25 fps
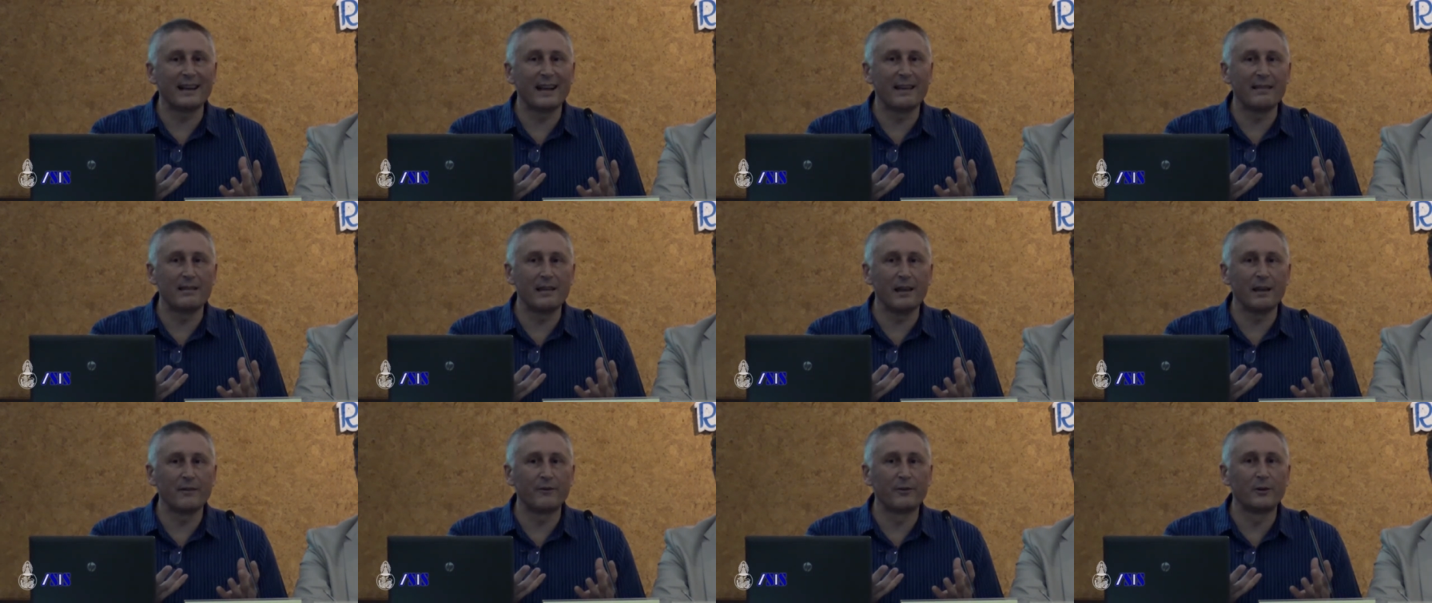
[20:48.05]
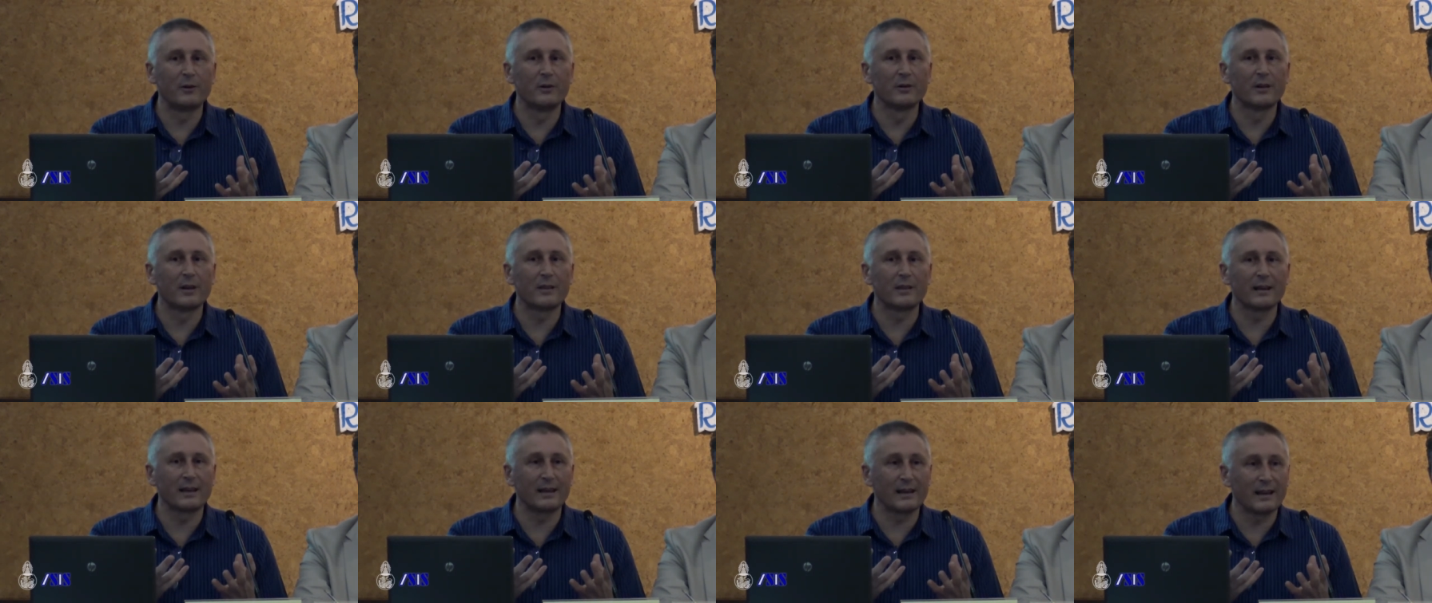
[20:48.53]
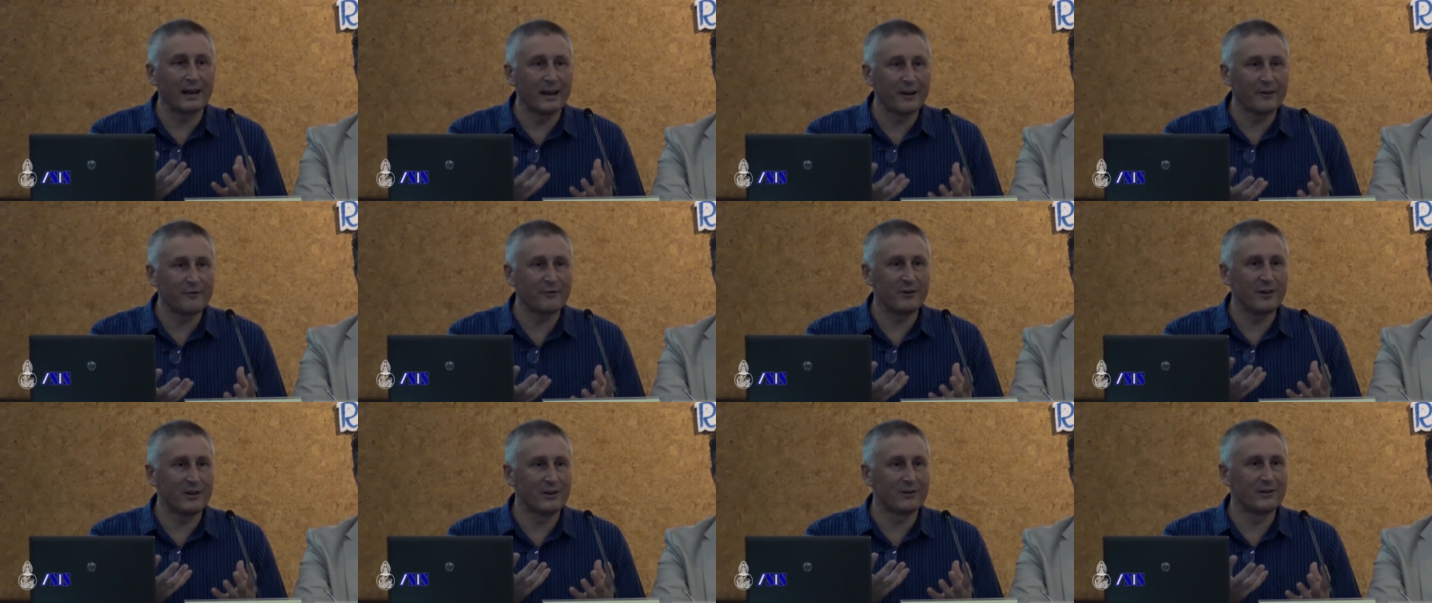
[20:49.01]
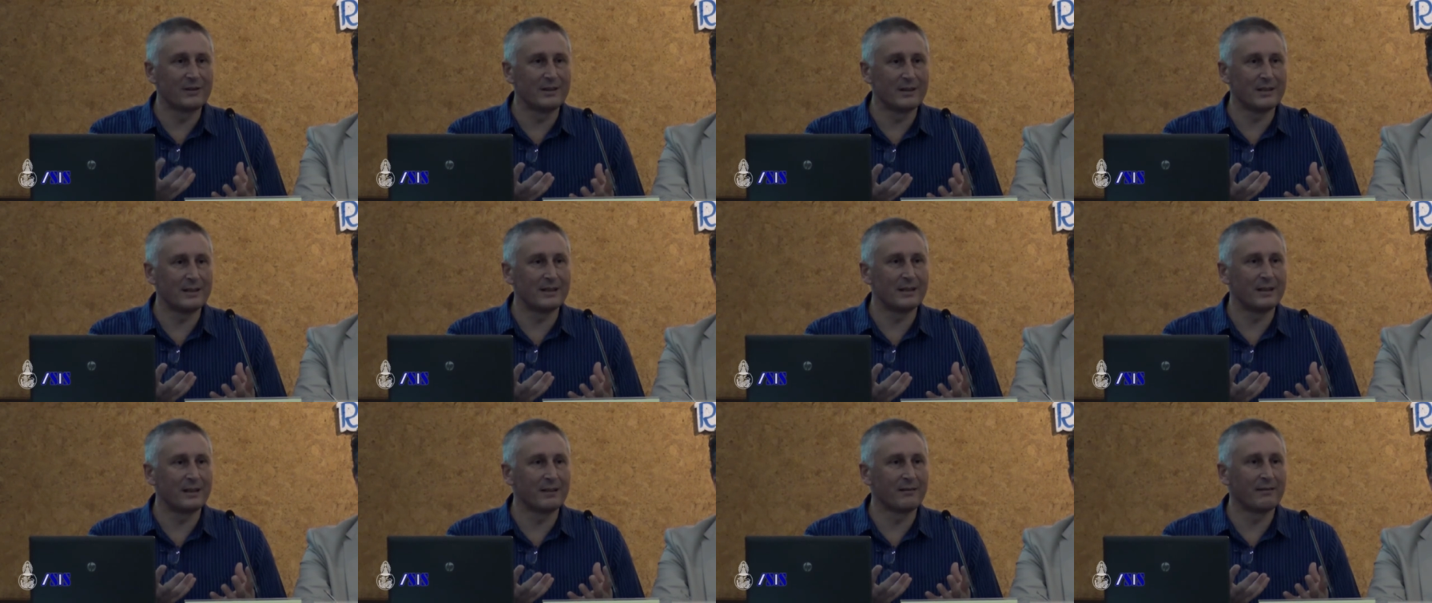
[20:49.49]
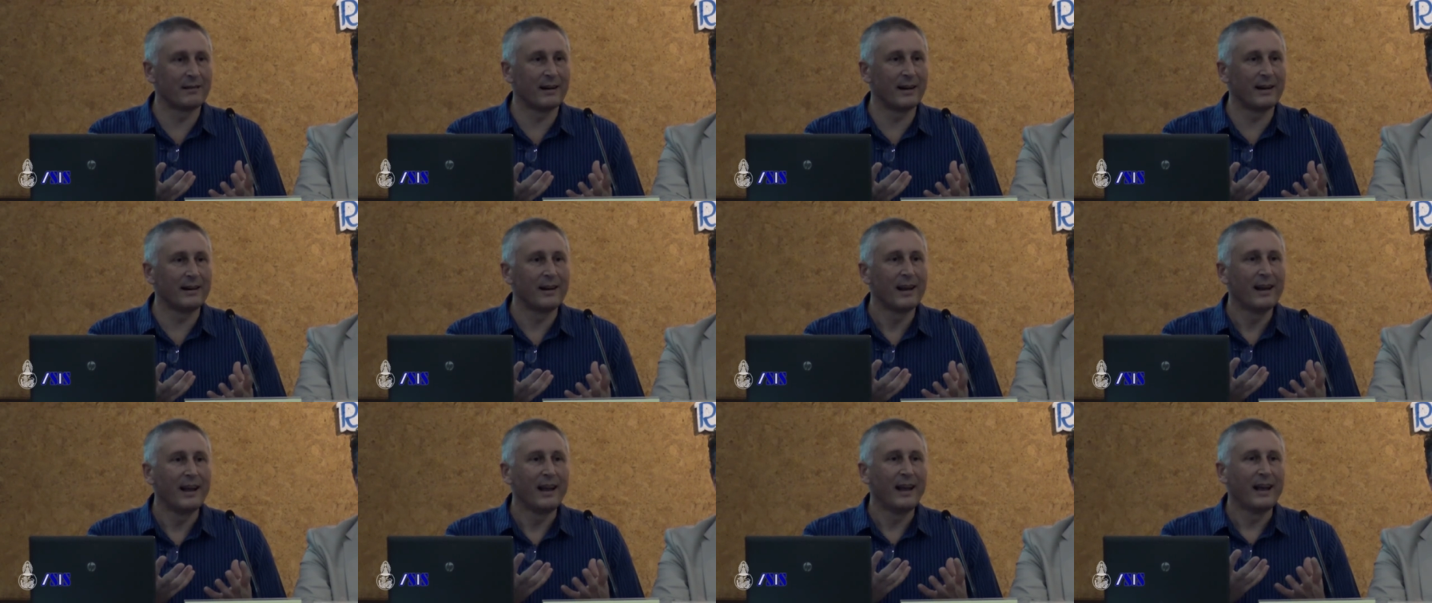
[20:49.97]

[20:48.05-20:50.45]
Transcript: and therefore that the country could disintegrate